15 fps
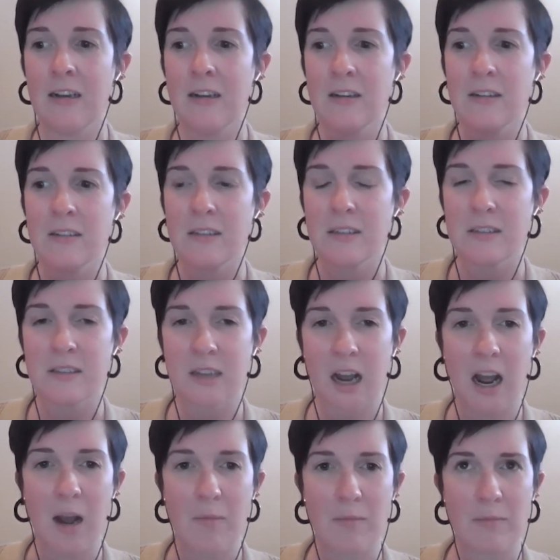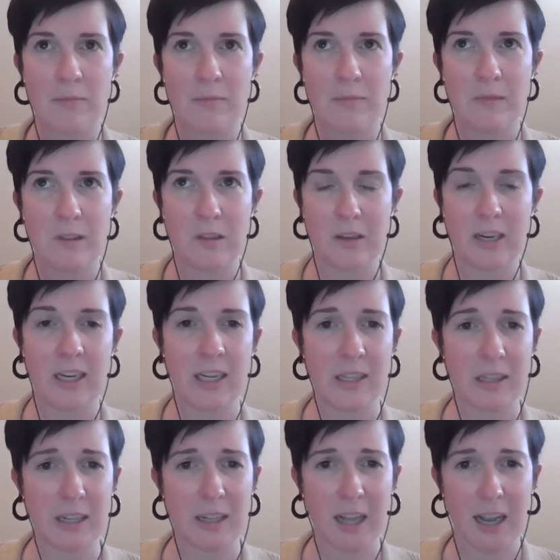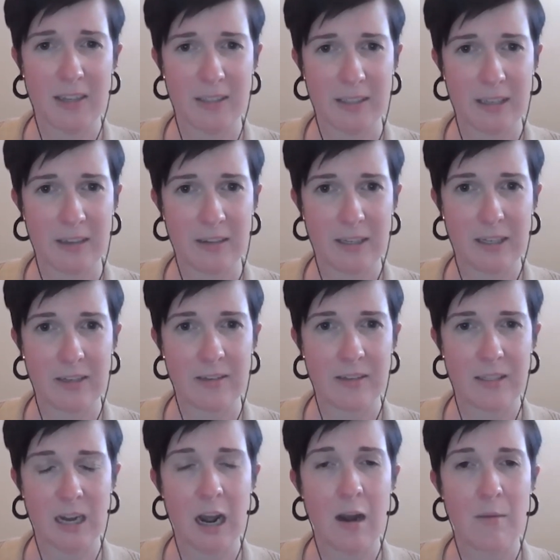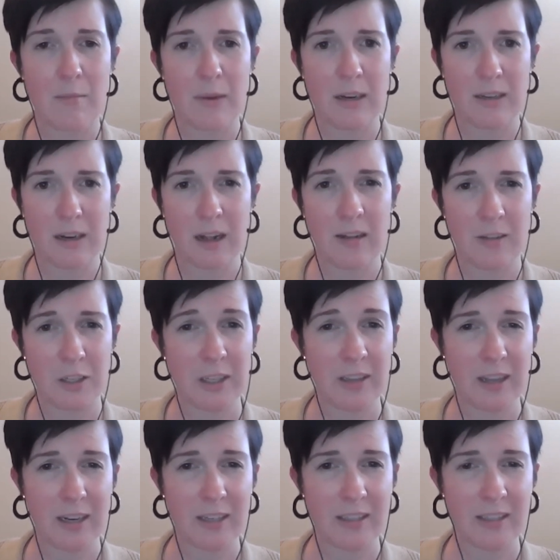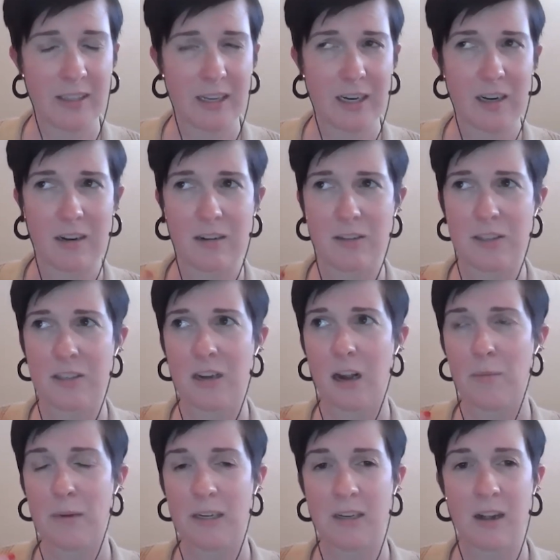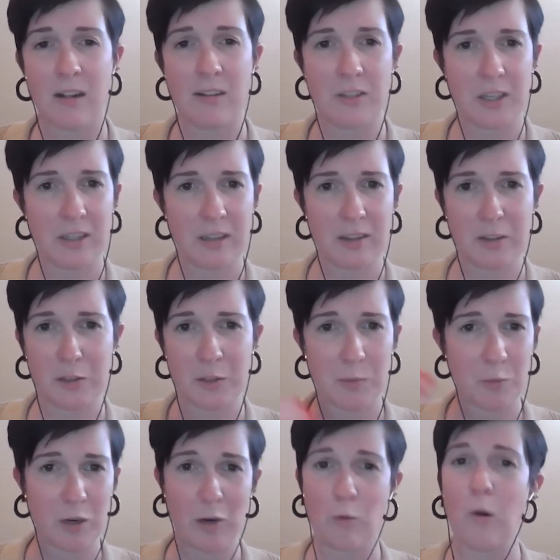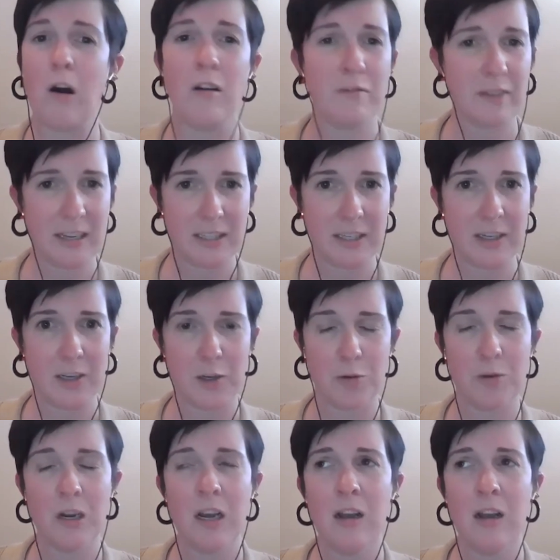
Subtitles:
Stop looking at the glass ceiling. Stop acknowledging that it's there. Stop acknowledging that there's a brick wall facing you.